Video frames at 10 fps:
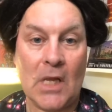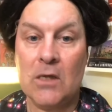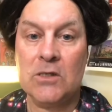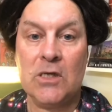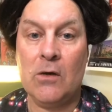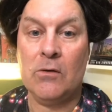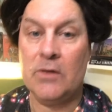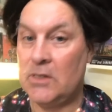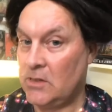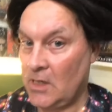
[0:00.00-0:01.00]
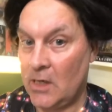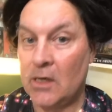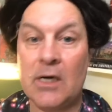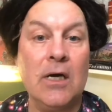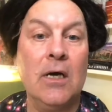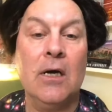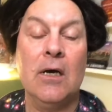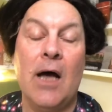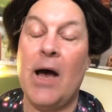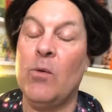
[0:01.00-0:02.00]
So this is the look.
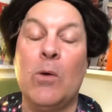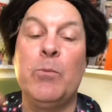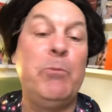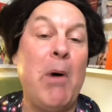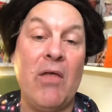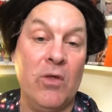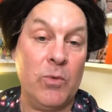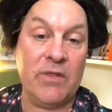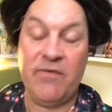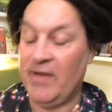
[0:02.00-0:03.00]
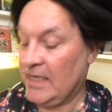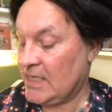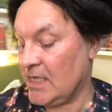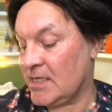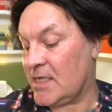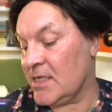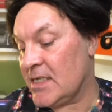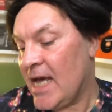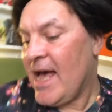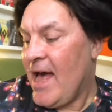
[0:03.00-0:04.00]
I won't bother with filters because
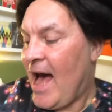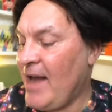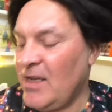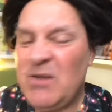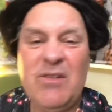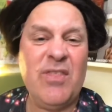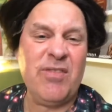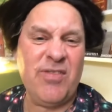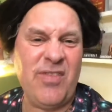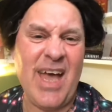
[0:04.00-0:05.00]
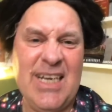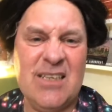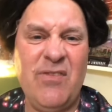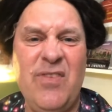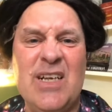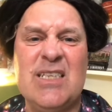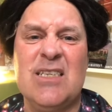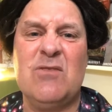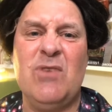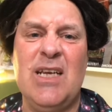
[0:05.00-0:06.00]
I don't find the
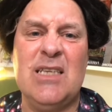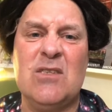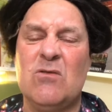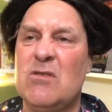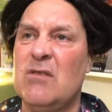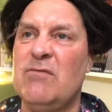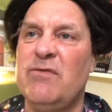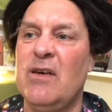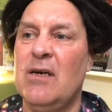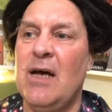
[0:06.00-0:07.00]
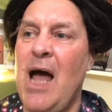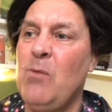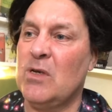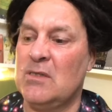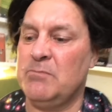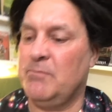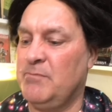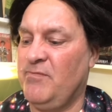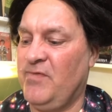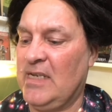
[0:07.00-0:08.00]
filters really sort of... I want
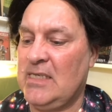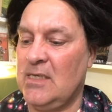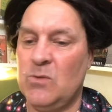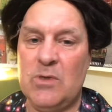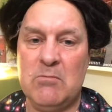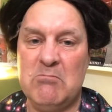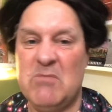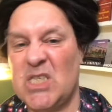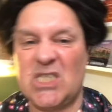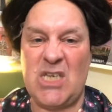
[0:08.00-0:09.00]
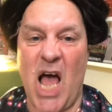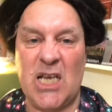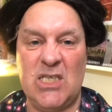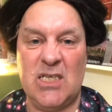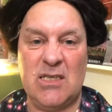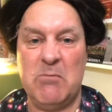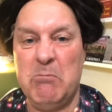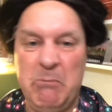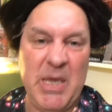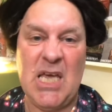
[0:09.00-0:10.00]
filters with mustaches
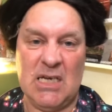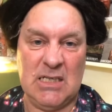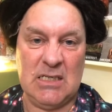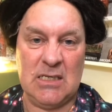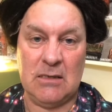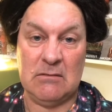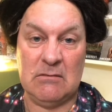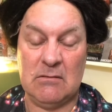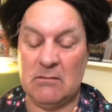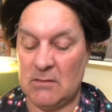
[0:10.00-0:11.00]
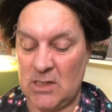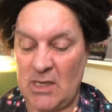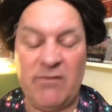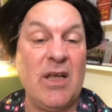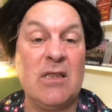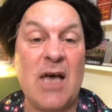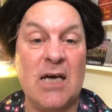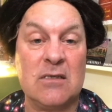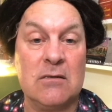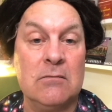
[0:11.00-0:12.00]
and beards and stuff like
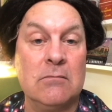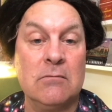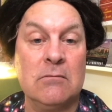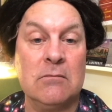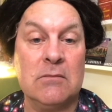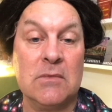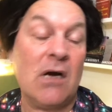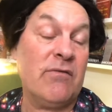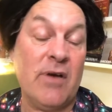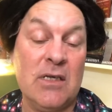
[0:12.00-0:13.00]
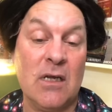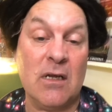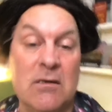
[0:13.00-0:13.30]
that. Can't find any.